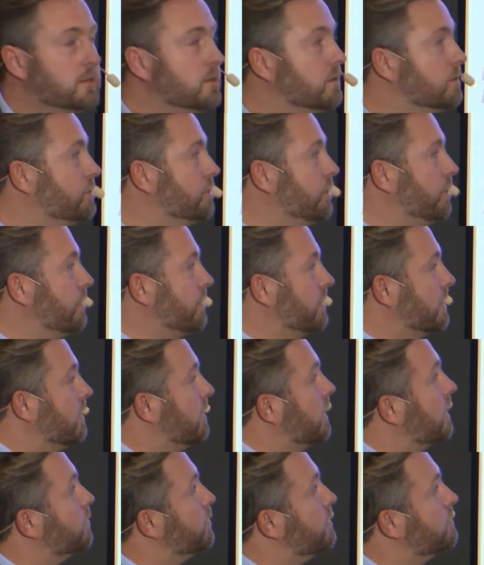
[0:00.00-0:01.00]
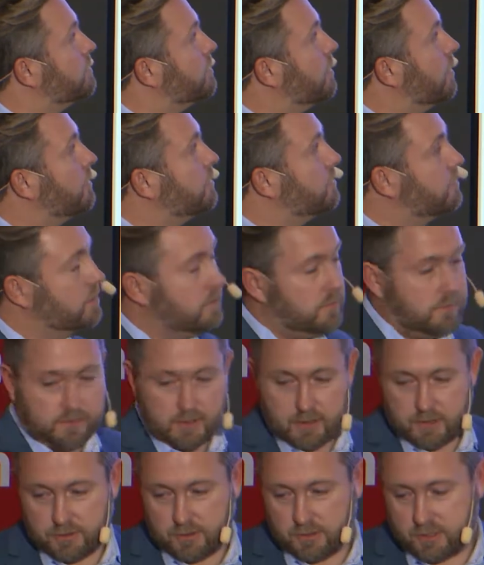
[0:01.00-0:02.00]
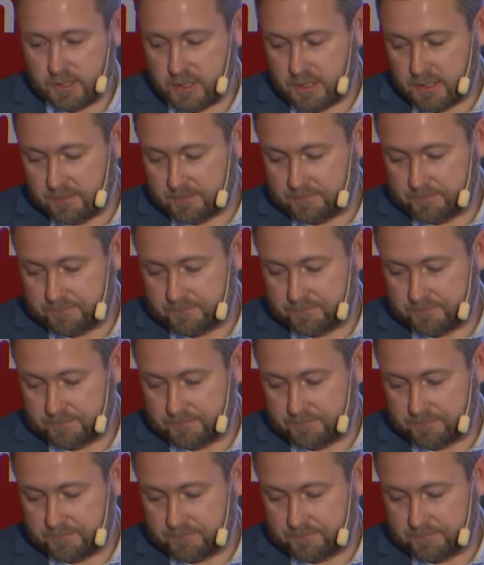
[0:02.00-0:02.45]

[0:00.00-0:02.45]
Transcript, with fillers: journey that we've started, I should say.